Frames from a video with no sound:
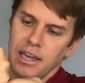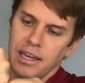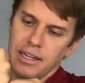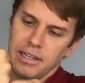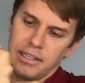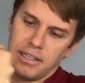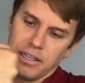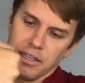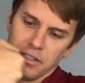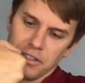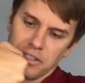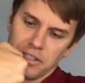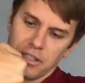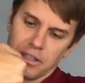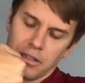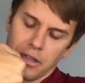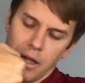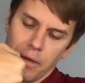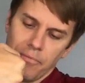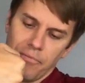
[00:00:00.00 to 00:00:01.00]
it tilts
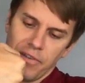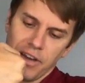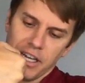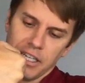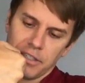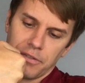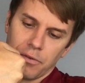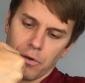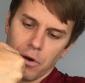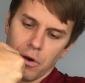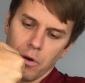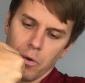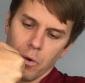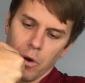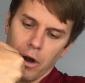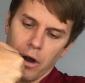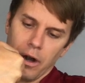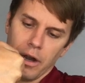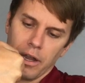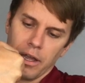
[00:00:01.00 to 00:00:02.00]
the club face
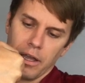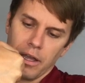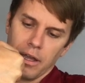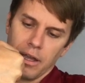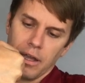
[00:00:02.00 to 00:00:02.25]
forward,